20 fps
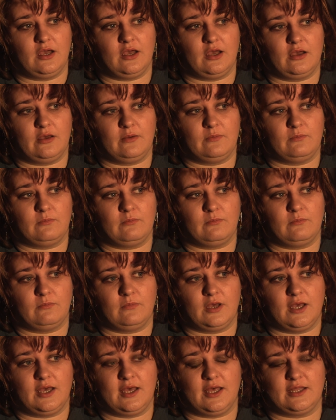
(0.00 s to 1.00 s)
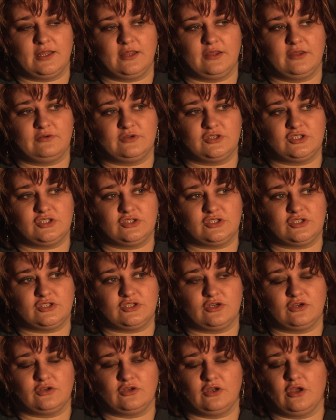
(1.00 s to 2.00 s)
And there was
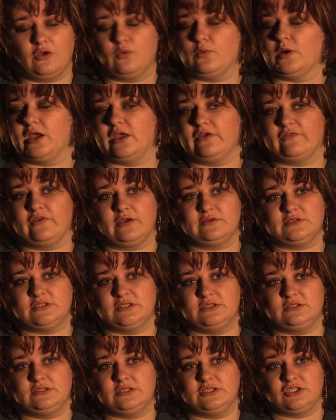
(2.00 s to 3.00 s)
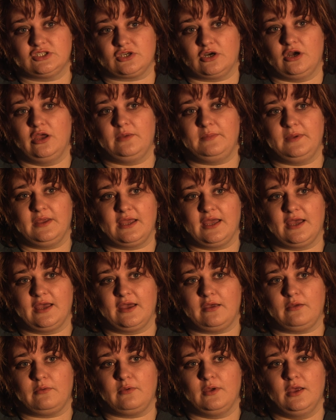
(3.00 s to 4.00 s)
just no way of actually describing
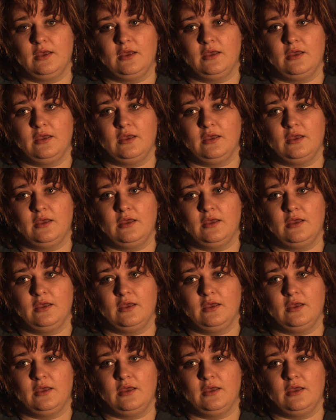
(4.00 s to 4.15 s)
how